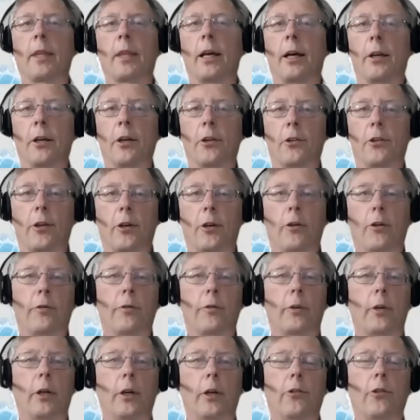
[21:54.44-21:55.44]
And it's
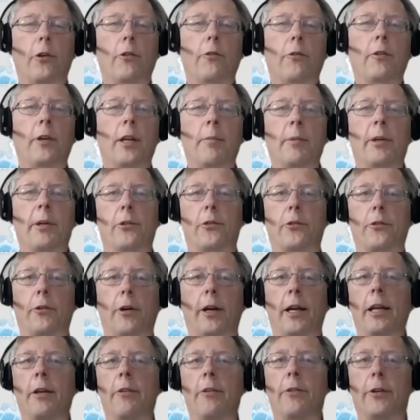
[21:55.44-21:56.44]
off limits
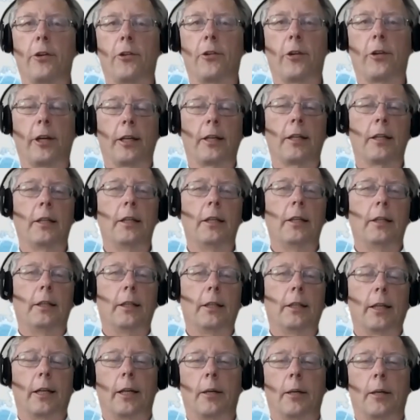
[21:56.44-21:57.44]
for any fishing
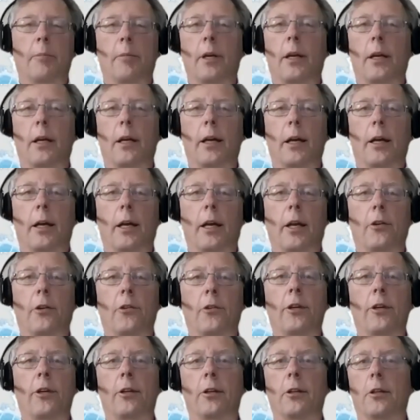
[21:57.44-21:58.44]

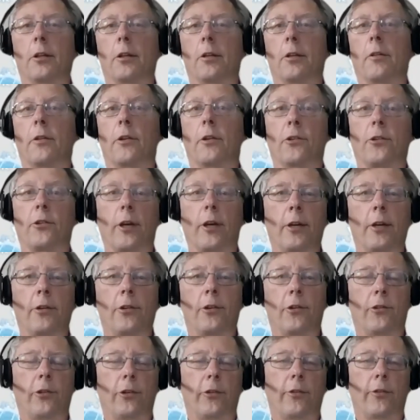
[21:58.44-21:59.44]
until the
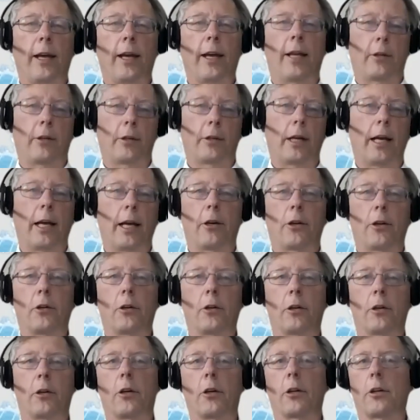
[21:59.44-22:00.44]
scientists have had a
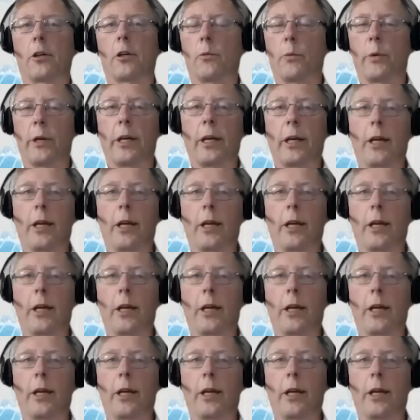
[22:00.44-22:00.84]
good look and we